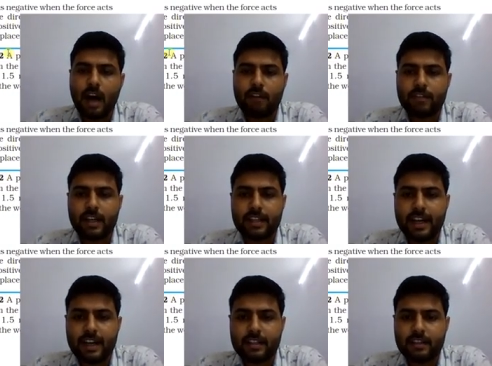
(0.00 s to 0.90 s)
After
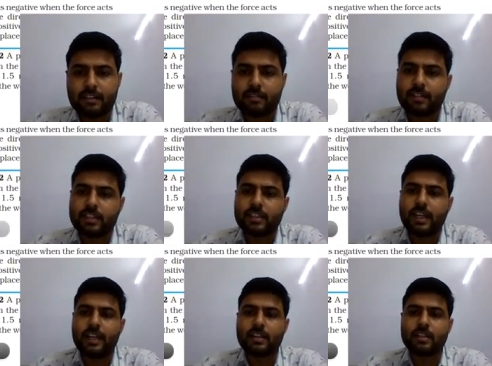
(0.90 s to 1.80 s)
that, we
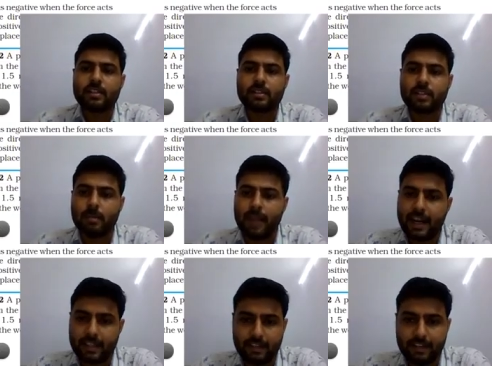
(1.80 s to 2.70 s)
seen some
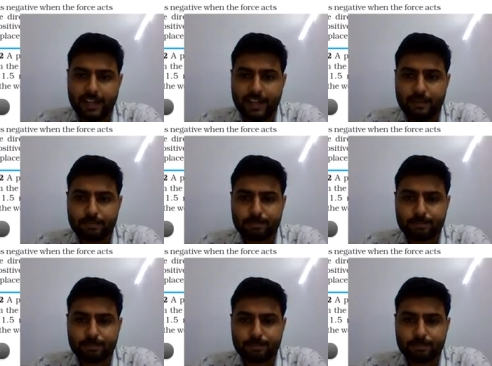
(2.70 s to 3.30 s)
activity.